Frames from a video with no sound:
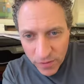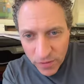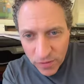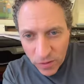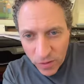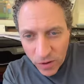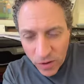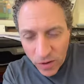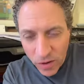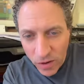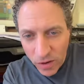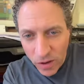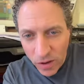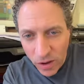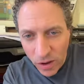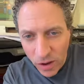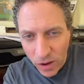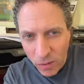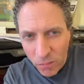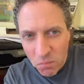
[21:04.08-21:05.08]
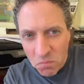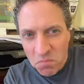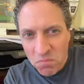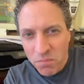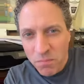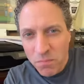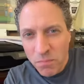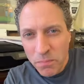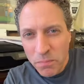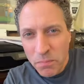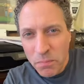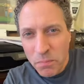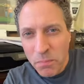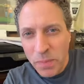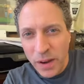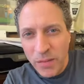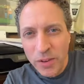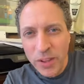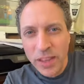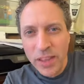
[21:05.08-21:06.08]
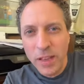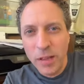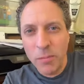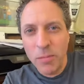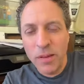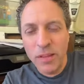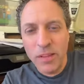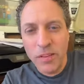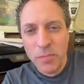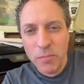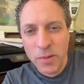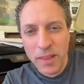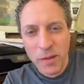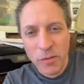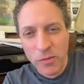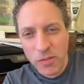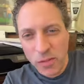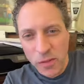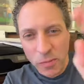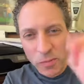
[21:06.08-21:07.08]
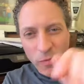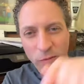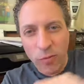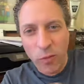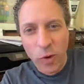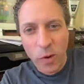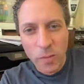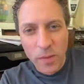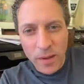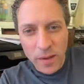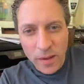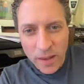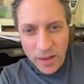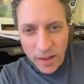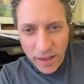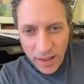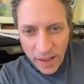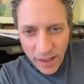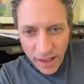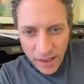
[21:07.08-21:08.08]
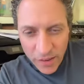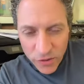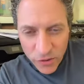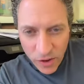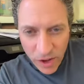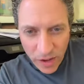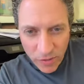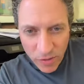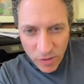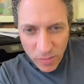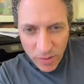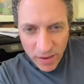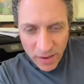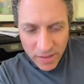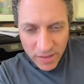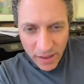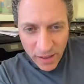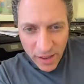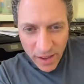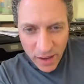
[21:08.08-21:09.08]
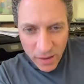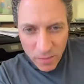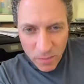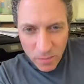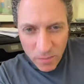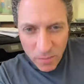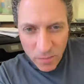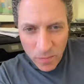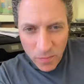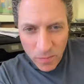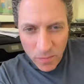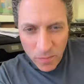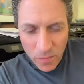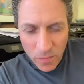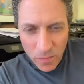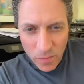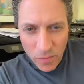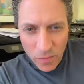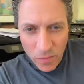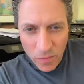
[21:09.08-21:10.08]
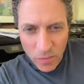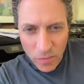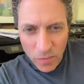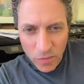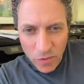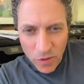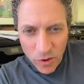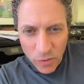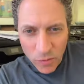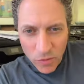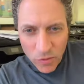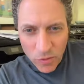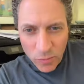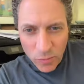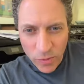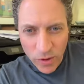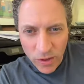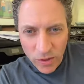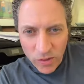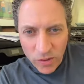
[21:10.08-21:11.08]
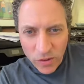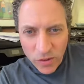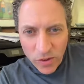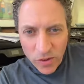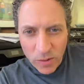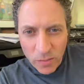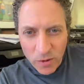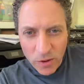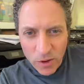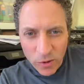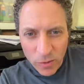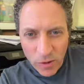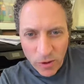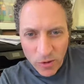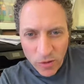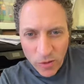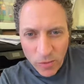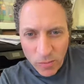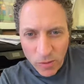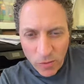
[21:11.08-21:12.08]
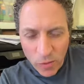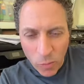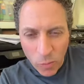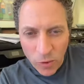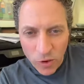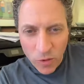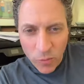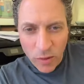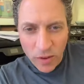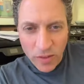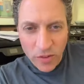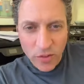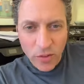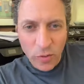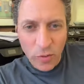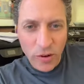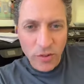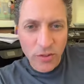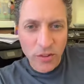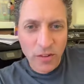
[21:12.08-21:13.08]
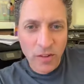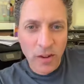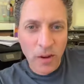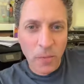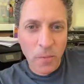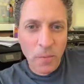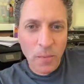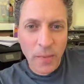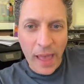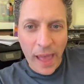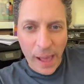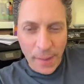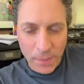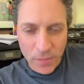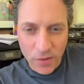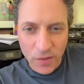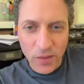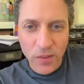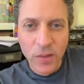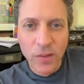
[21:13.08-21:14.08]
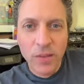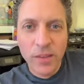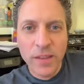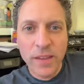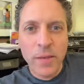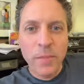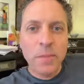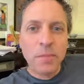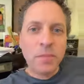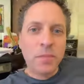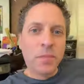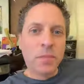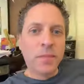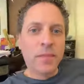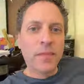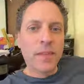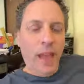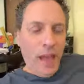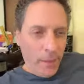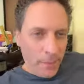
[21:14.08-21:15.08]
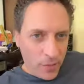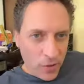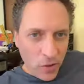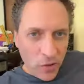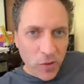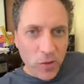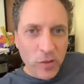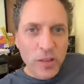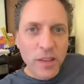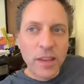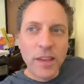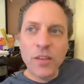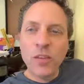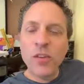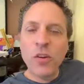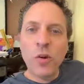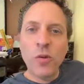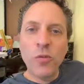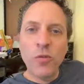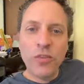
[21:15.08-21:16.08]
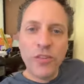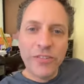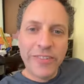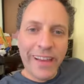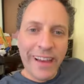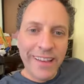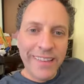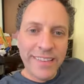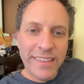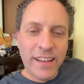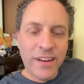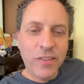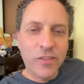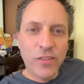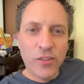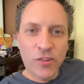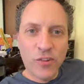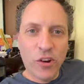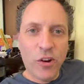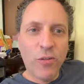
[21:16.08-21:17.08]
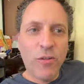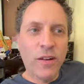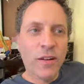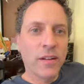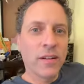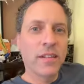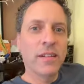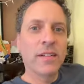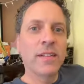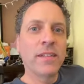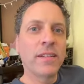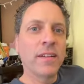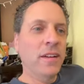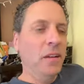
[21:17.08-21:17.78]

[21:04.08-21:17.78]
written for? Beverly Hillbillies, but that was a little before me. Has there ever been a time there was real disagreement in the writer's room over which way the story should go? Absolutely. Absolutely. And you know who decides that is the showrunner.